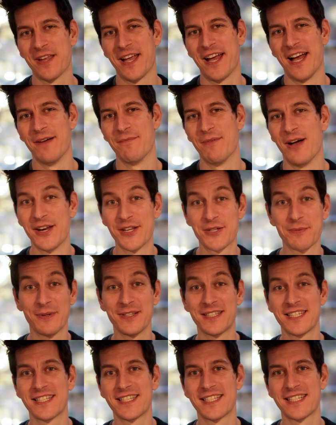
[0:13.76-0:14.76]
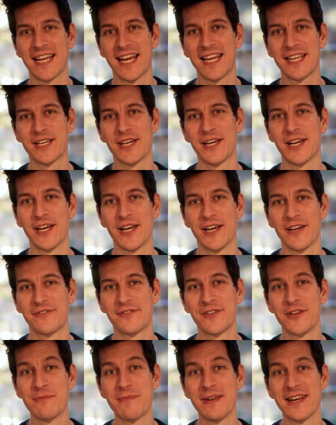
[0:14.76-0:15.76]
Um, I just wanted to take a, a
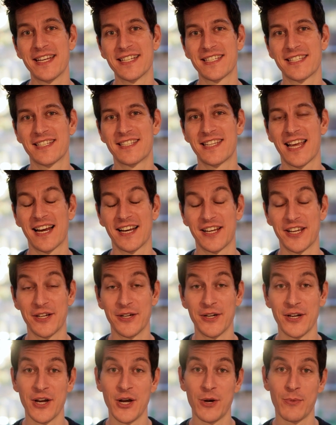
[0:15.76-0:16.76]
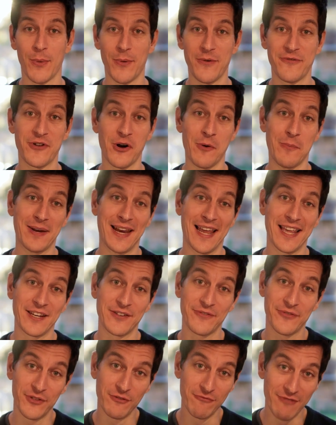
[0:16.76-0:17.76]
few minutes to tell you what we've got
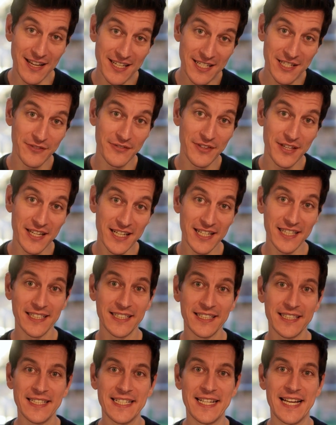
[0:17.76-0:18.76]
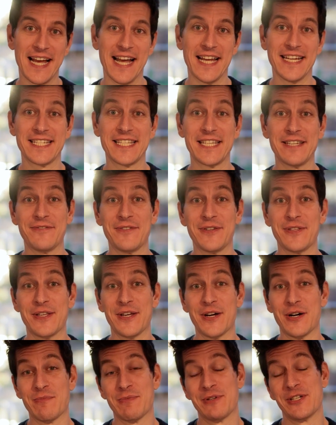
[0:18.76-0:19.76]
planned for the rest of the year and give you
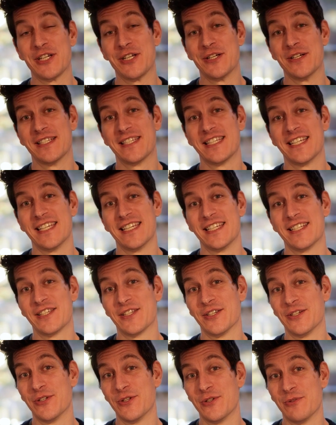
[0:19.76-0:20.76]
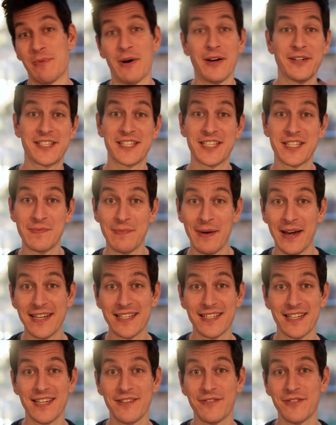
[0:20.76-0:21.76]
the opportunity to
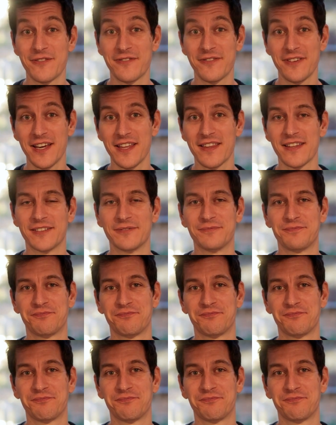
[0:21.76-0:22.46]
participate even further.